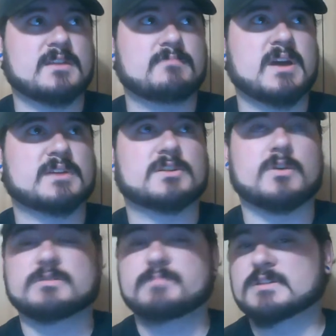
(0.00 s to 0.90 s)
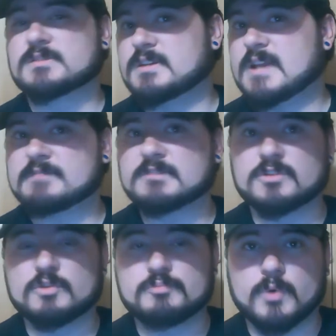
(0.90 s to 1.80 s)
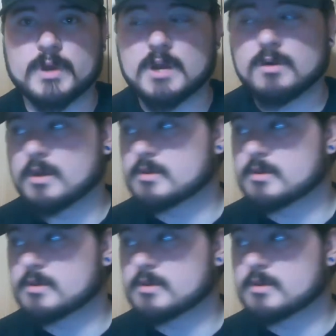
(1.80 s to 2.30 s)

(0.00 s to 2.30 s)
and Mexico is basically NAFTA 2.0.